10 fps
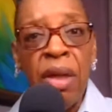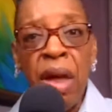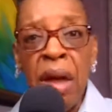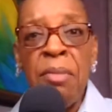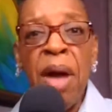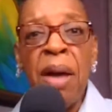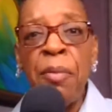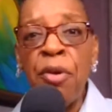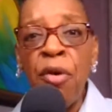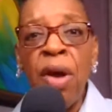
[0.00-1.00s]
And my
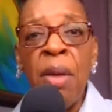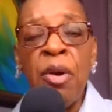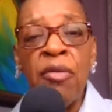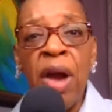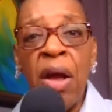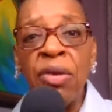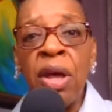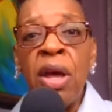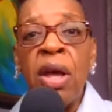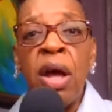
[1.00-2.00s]
program around
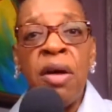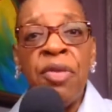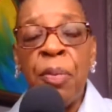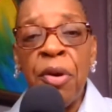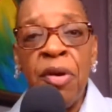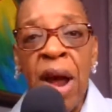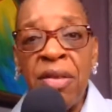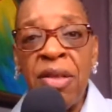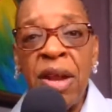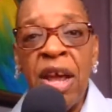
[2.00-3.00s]
the
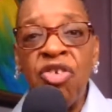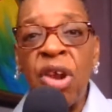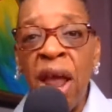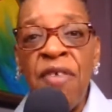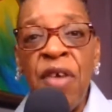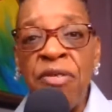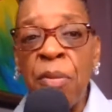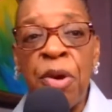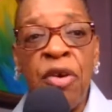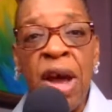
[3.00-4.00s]
procrastination, life after
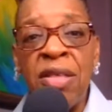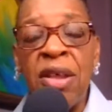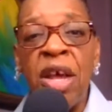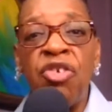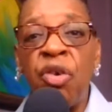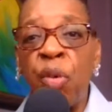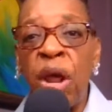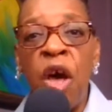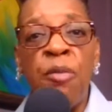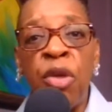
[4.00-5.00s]
procrastination, would
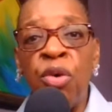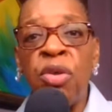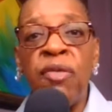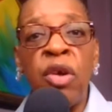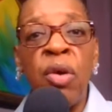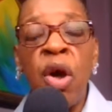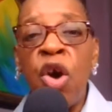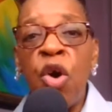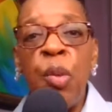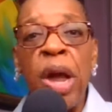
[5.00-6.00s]
help those of you
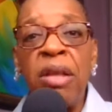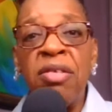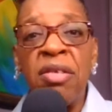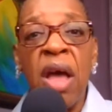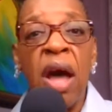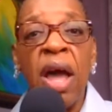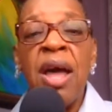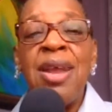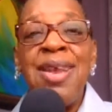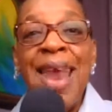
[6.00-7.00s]
who would get stuck.
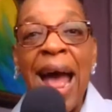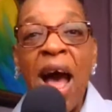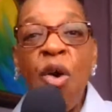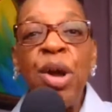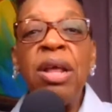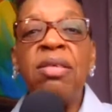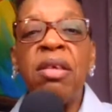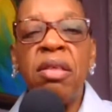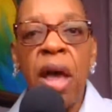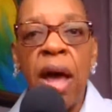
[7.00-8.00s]
Now is the
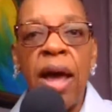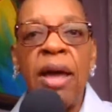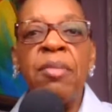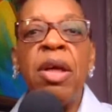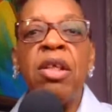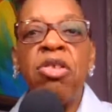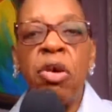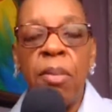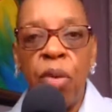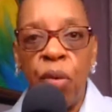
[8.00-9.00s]
time
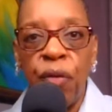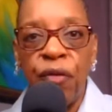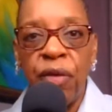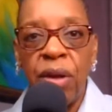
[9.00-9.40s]
to move.